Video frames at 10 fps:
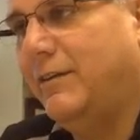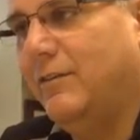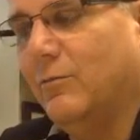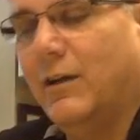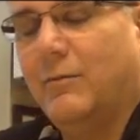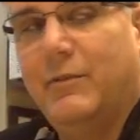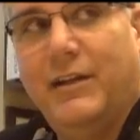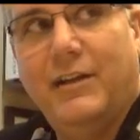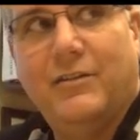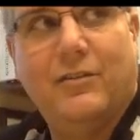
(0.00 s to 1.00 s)
needing a
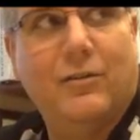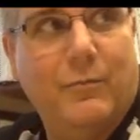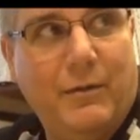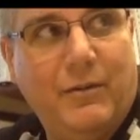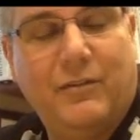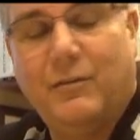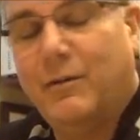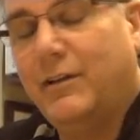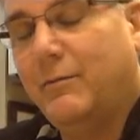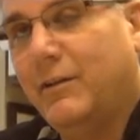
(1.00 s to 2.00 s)
recommendation, or maybe it's
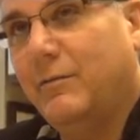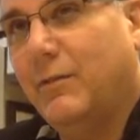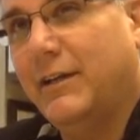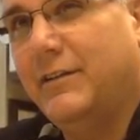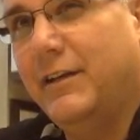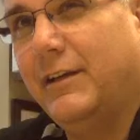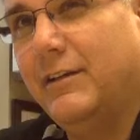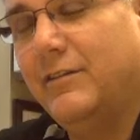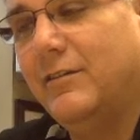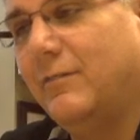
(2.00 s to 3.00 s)
somebody coming in to buy
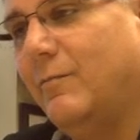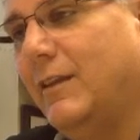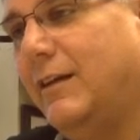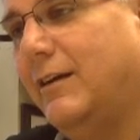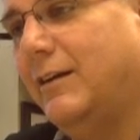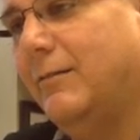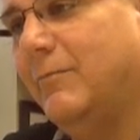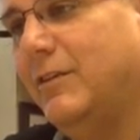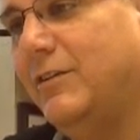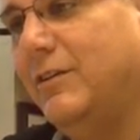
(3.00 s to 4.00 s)
tickets. Um,
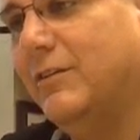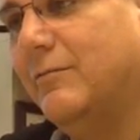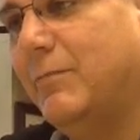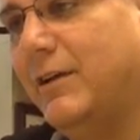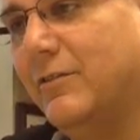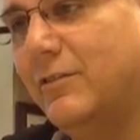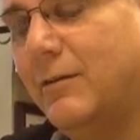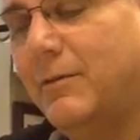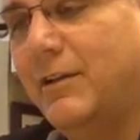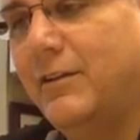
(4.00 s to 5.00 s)
then you get some parents
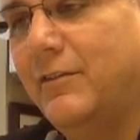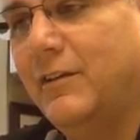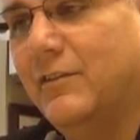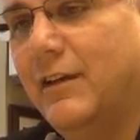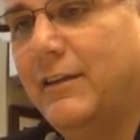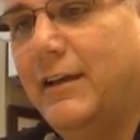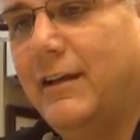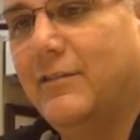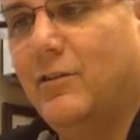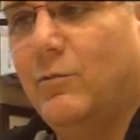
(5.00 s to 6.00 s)
coming in and things like
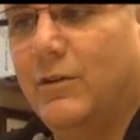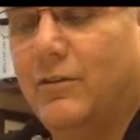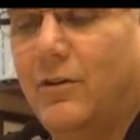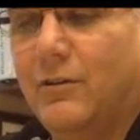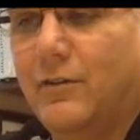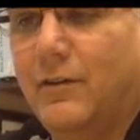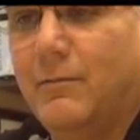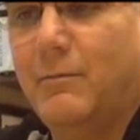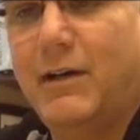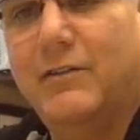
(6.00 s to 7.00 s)
that, so you want to talk to
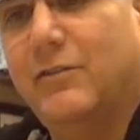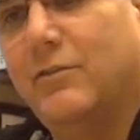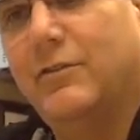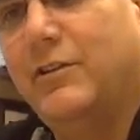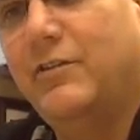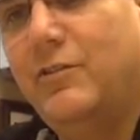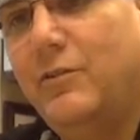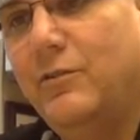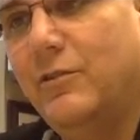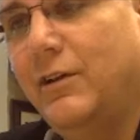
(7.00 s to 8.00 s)
them about certain
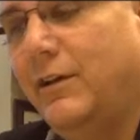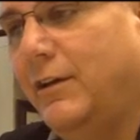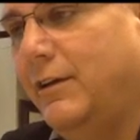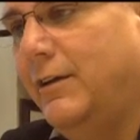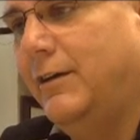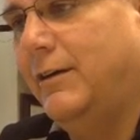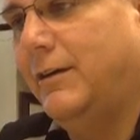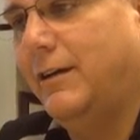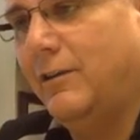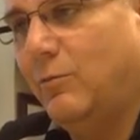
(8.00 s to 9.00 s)
issues.
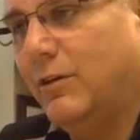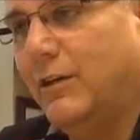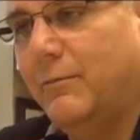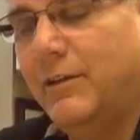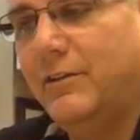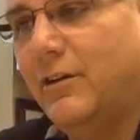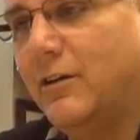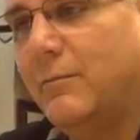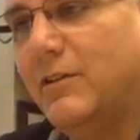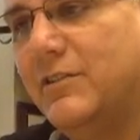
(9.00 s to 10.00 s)
Uh, had one coming in
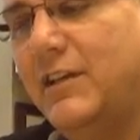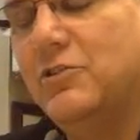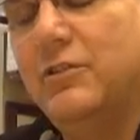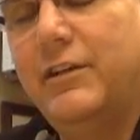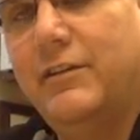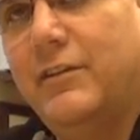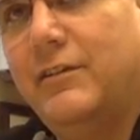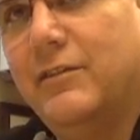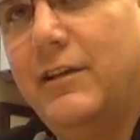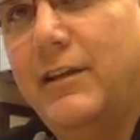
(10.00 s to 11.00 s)
talking about scheduling and
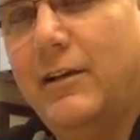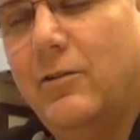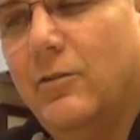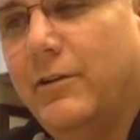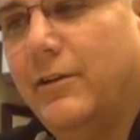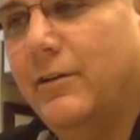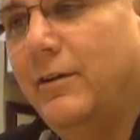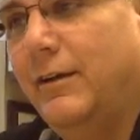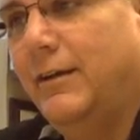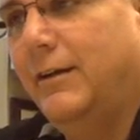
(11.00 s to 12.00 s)
things like that earlier.
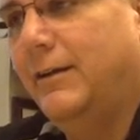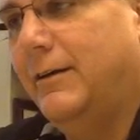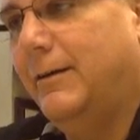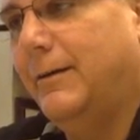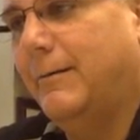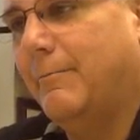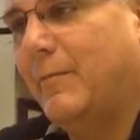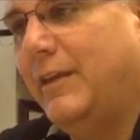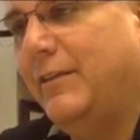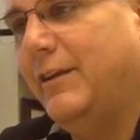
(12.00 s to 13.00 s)
Um,
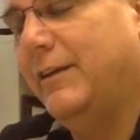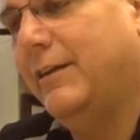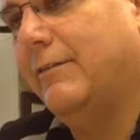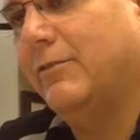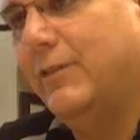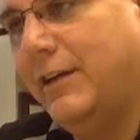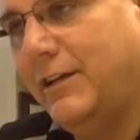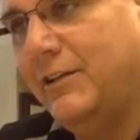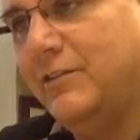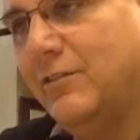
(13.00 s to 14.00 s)
and then after
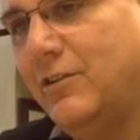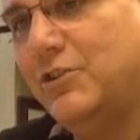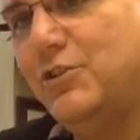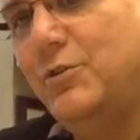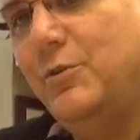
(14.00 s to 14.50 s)
that, it's lunch